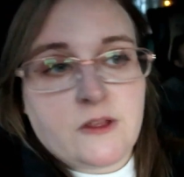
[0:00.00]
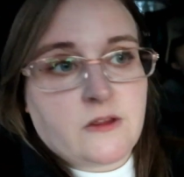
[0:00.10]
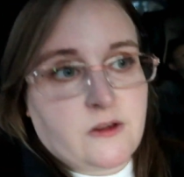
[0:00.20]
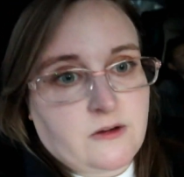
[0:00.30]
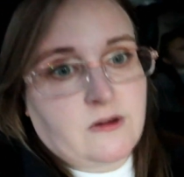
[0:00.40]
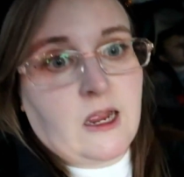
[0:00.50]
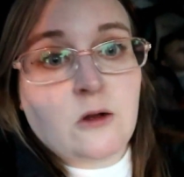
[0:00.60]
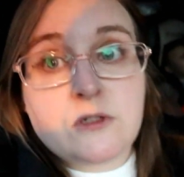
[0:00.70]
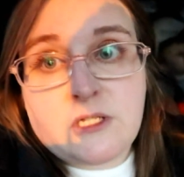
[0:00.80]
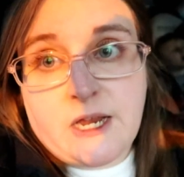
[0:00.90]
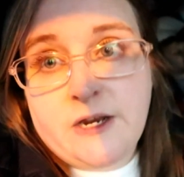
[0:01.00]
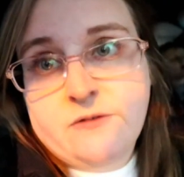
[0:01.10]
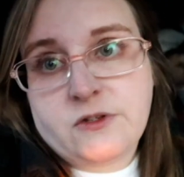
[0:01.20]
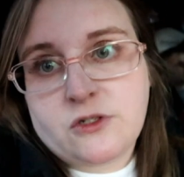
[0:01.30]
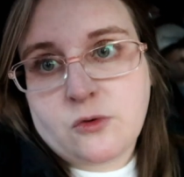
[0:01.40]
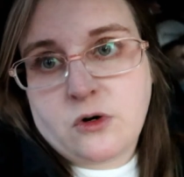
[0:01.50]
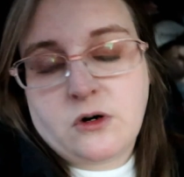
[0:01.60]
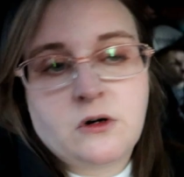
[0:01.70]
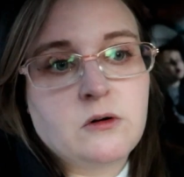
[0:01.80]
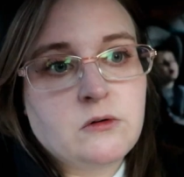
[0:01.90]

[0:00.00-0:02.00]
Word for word: in the outside of the store